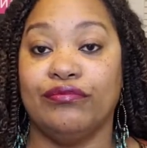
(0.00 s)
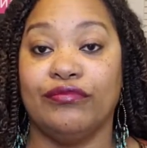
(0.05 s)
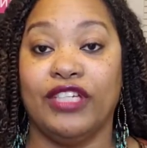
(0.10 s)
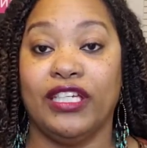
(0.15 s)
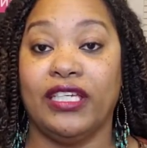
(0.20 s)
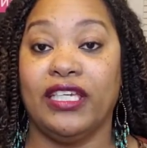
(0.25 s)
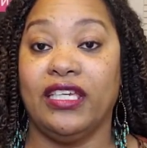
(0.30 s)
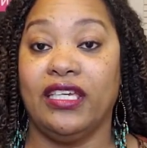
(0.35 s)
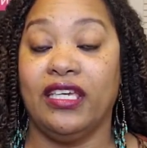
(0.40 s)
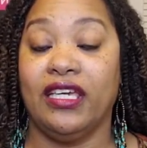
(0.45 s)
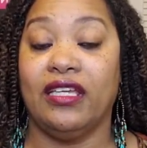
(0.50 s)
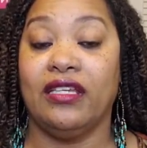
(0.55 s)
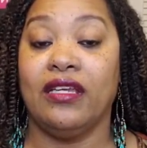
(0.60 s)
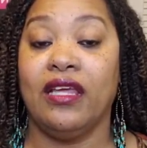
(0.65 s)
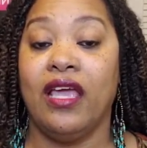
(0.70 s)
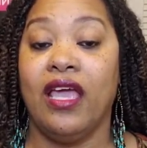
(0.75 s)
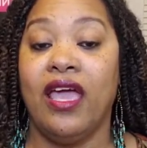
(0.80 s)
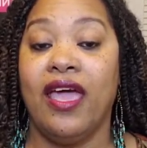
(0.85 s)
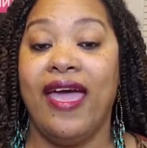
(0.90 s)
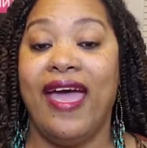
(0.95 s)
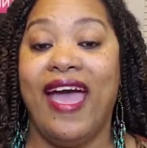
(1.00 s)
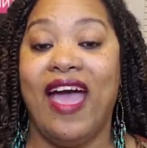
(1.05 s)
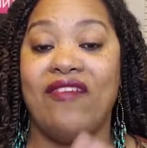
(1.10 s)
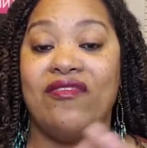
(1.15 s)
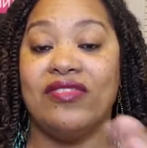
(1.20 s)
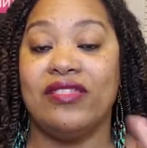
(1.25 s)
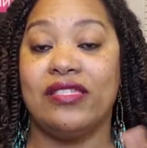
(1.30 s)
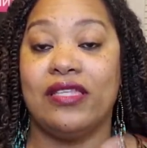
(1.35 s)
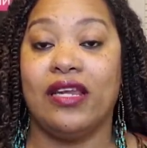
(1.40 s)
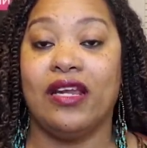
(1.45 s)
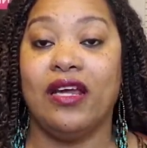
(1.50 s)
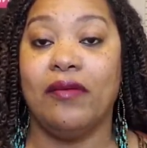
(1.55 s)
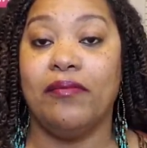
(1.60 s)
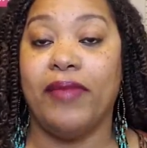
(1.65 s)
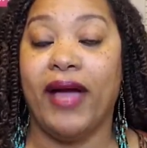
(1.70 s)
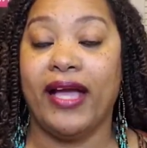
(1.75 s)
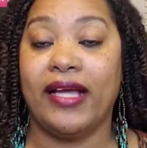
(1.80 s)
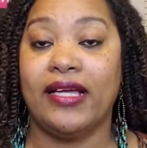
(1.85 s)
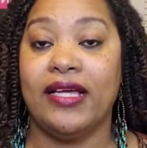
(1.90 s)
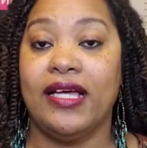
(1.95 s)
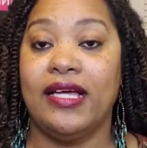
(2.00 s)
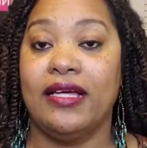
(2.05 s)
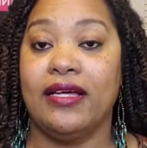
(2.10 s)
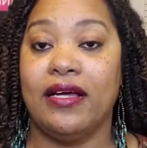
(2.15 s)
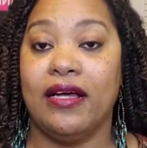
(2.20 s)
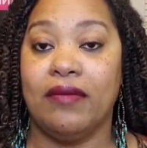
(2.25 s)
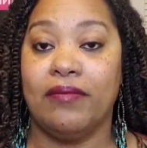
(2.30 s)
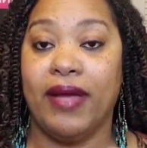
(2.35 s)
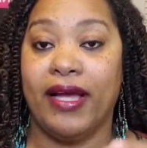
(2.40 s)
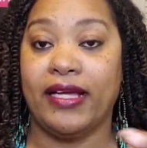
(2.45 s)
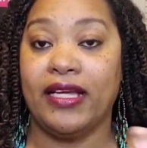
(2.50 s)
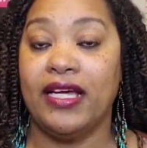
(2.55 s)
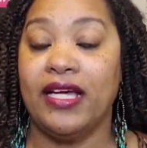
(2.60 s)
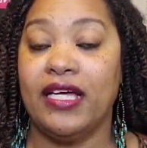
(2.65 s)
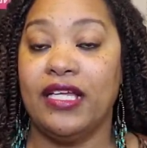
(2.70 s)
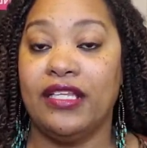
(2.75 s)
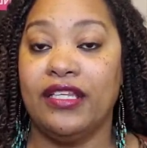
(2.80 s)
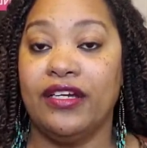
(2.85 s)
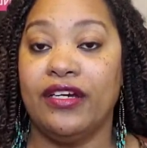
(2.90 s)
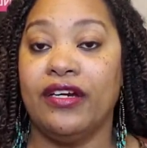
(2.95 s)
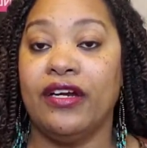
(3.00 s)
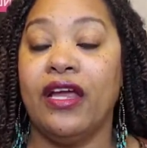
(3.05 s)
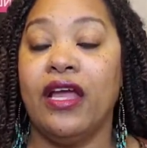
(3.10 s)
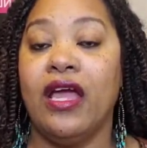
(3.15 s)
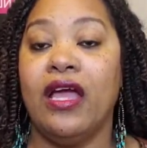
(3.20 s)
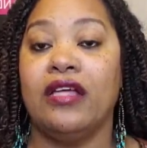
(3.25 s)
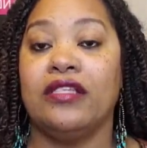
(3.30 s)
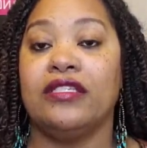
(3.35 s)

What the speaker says: again, have it set up by color.